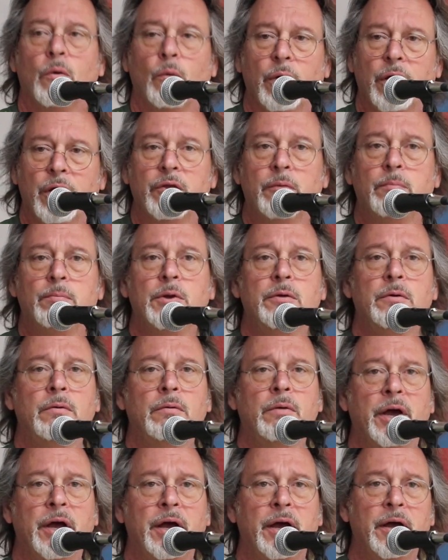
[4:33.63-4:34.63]
where the
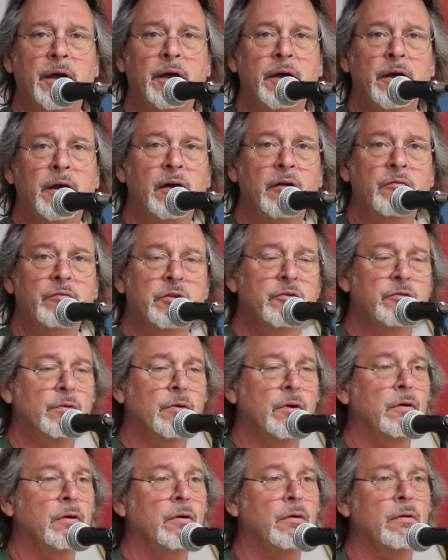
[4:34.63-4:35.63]
blue heavens
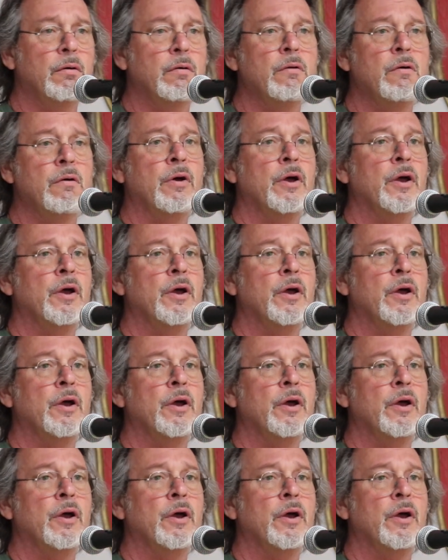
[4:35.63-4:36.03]
roll,